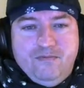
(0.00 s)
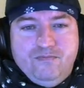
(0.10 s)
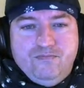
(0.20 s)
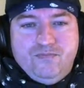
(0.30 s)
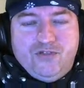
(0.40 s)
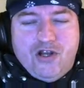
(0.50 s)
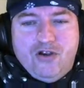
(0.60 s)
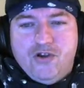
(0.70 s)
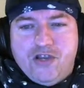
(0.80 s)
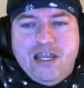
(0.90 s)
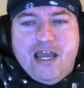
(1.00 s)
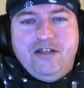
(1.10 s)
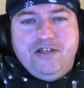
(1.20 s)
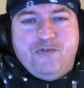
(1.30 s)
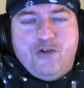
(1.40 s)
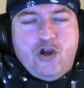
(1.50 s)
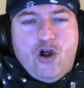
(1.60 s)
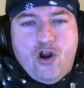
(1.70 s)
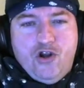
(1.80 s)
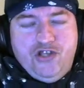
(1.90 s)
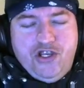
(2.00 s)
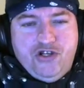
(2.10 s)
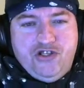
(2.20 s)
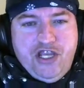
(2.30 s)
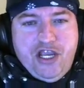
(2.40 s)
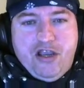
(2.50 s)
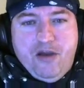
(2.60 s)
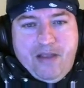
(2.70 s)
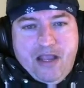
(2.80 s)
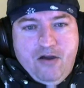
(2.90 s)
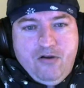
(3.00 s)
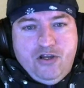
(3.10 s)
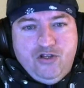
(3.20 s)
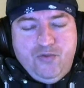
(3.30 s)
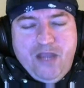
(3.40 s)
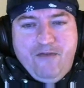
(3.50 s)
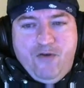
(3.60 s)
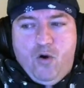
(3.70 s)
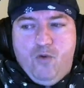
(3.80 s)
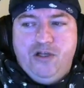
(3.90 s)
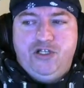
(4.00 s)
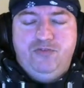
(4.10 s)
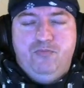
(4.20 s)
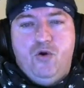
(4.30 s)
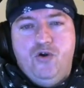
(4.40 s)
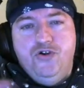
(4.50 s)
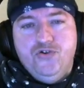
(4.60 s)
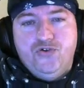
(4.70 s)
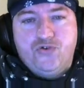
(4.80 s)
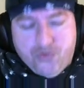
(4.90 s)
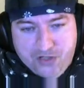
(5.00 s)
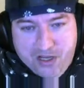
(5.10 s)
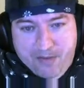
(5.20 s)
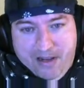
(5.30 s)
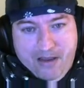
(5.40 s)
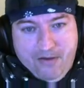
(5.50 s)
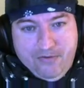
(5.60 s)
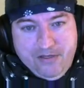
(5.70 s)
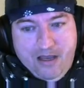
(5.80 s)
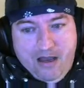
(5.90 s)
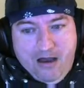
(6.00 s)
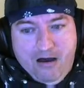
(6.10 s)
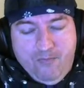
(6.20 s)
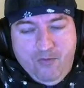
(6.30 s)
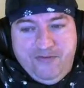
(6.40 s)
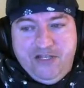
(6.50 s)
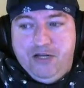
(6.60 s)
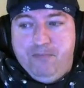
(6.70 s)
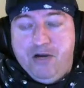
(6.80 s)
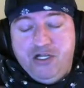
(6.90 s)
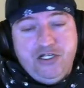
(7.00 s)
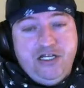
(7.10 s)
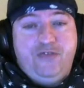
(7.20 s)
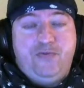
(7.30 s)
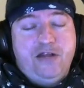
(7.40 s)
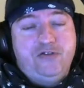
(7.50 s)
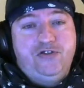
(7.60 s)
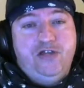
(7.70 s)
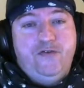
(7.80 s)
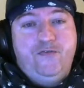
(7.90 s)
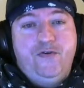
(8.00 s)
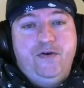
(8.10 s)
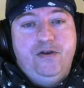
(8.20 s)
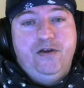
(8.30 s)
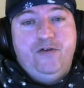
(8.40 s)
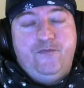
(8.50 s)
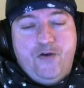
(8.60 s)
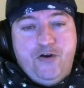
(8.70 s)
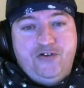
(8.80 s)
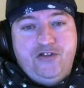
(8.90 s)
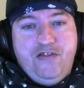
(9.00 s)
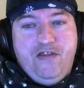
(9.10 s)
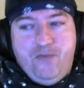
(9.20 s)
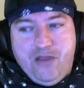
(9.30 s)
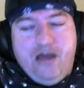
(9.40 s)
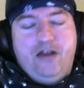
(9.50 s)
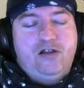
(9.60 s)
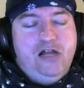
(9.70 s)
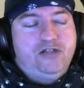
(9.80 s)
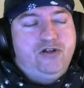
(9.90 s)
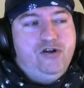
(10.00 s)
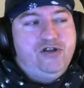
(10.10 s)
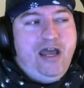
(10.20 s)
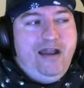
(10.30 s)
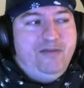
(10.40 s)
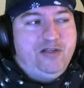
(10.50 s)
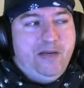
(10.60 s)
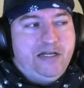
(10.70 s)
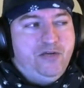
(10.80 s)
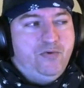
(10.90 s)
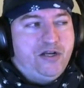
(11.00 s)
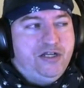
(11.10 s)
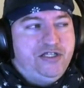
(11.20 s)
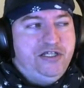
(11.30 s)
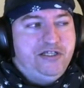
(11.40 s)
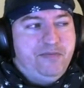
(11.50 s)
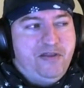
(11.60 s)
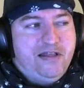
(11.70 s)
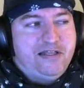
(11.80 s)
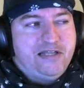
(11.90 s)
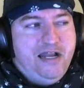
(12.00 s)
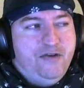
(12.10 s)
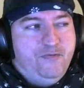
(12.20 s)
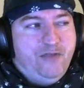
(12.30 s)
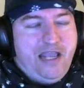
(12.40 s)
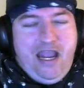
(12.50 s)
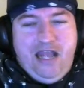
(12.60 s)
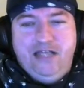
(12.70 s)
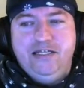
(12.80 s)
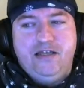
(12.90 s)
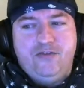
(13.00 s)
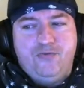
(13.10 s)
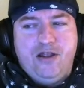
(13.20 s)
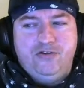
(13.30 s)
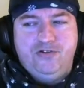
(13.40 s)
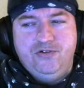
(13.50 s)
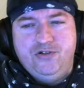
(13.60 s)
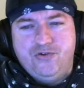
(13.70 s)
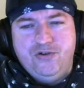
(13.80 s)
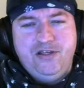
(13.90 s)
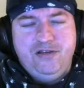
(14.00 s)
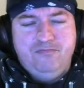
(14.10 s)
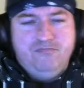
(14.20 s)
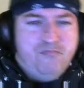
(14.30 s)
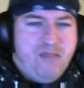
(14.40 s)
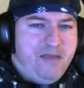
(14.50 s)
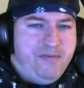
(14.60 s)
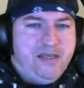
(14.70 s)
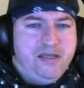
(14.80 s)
start looking at different cards that you're seeing coming out, because we have a whole bunch more neutrals coming out. We've seen a bunch of Death Rattle stuff first, and then we got our class cards. And I'm expecting we're going to see something that's kind of like anti-Death Rattle to a degree, maybe,